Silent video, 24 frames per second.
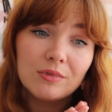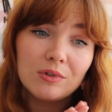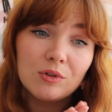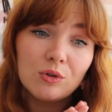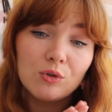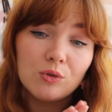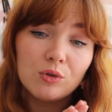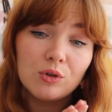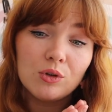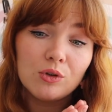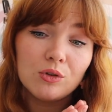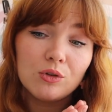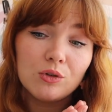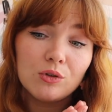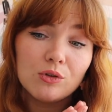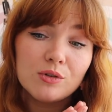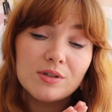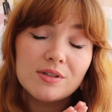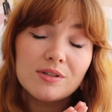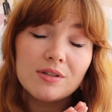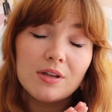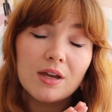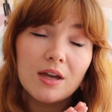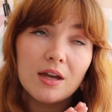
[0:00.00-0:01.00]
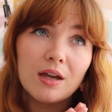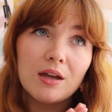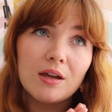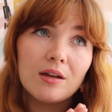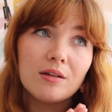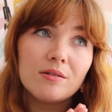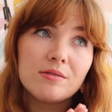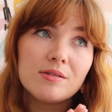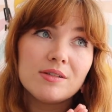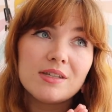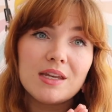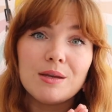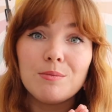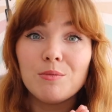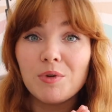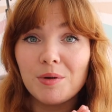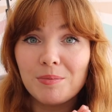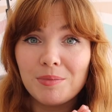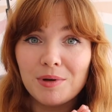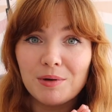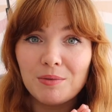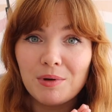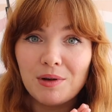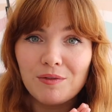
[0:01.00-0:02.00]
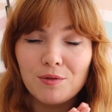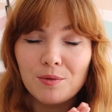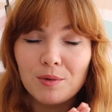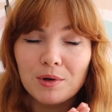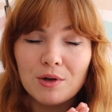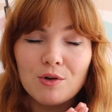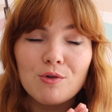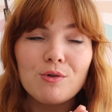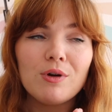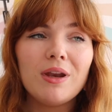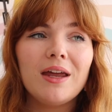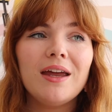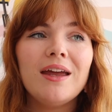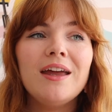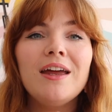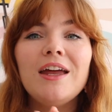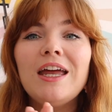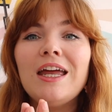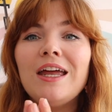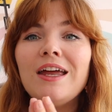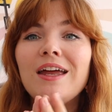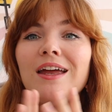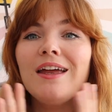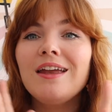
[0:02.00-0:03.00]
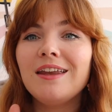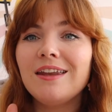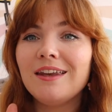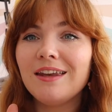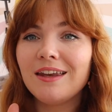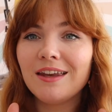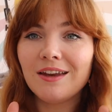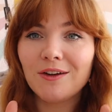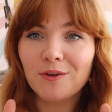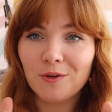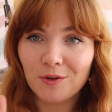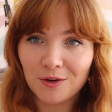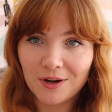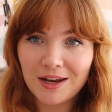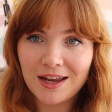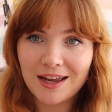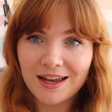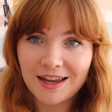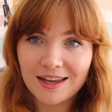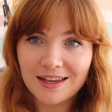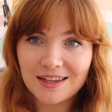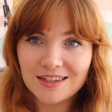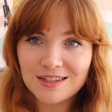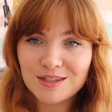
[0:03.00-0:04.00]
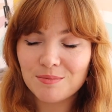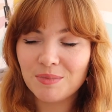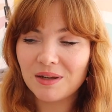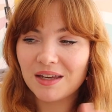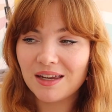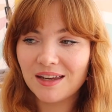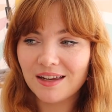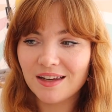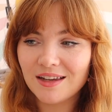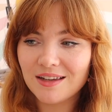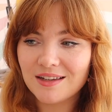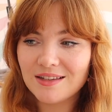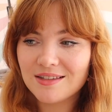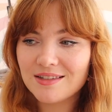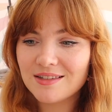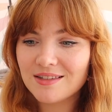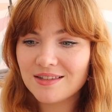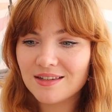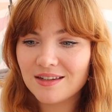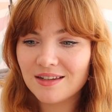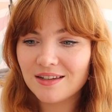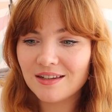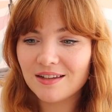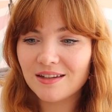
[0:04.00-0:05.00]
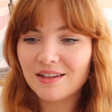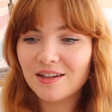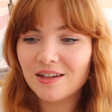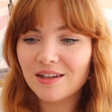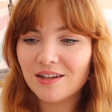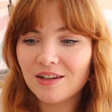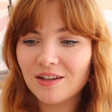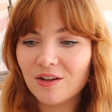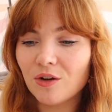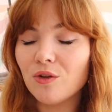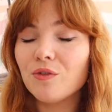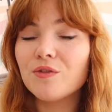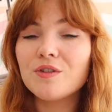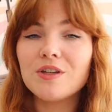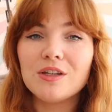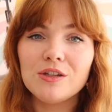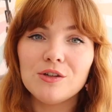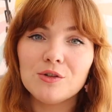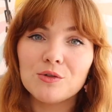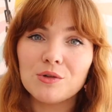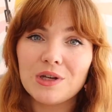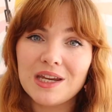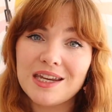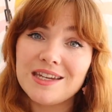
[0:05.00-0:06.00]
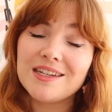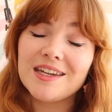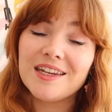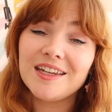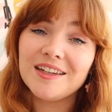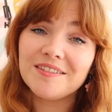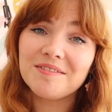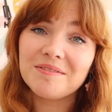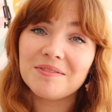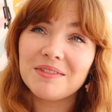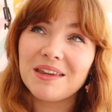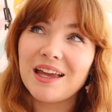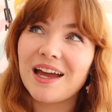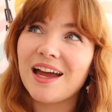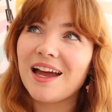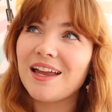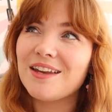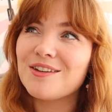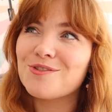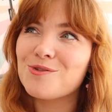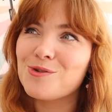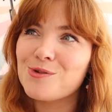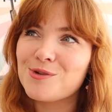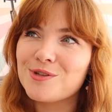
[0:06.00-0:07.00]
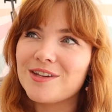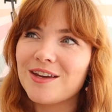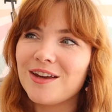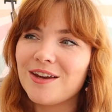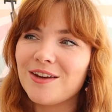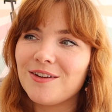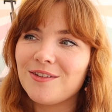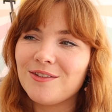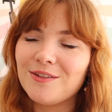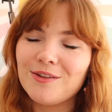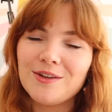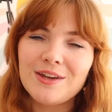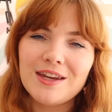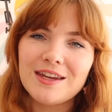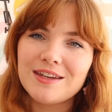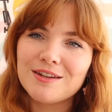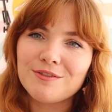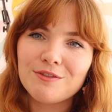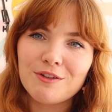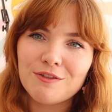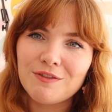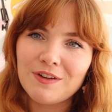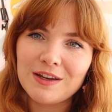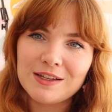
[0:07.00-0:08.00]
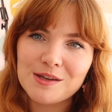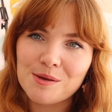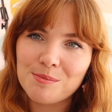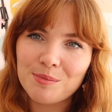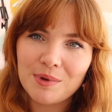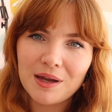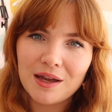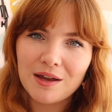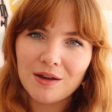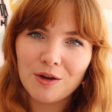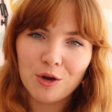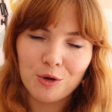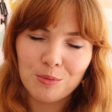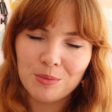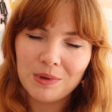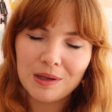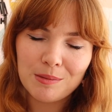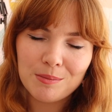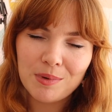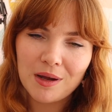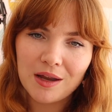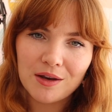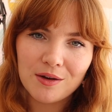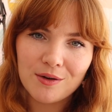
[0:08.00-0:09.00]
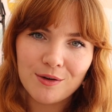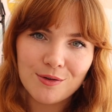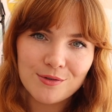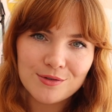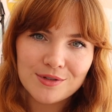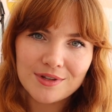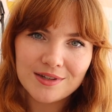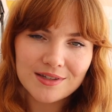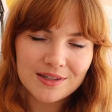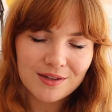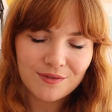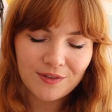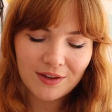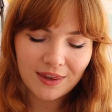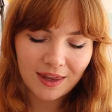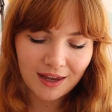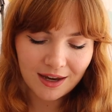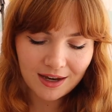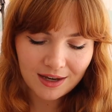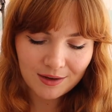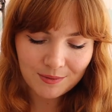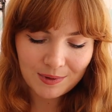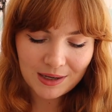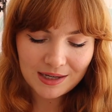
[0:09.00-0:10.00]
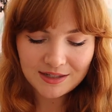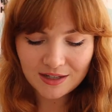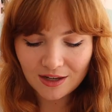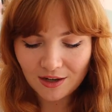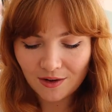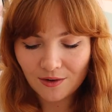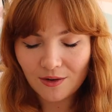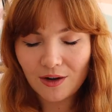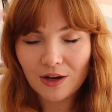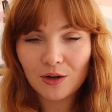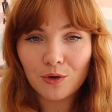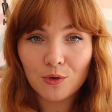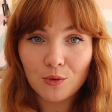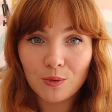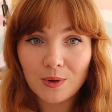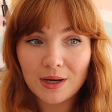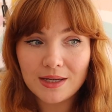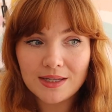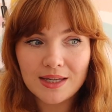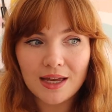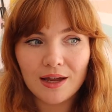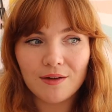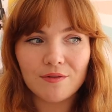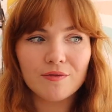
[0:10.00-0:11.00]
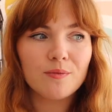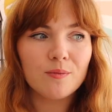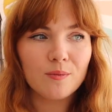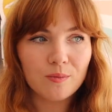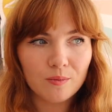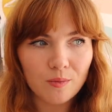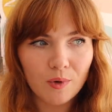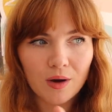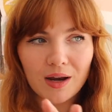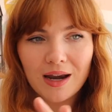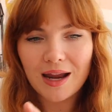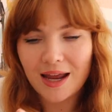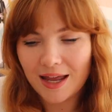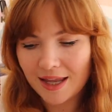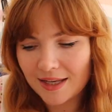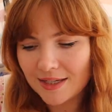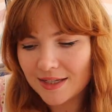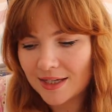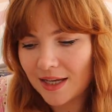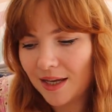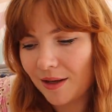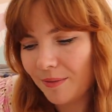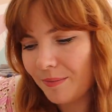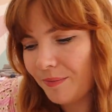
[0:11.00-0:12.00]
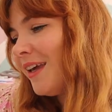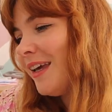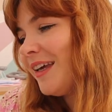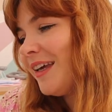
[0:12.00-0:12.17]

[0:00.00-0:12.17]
or your uh, seam ripper, whatever you want to call it, on hand because often you'll need it and also you need it for things like but opening buttonholes and stuff like that anyway so I always have one handy.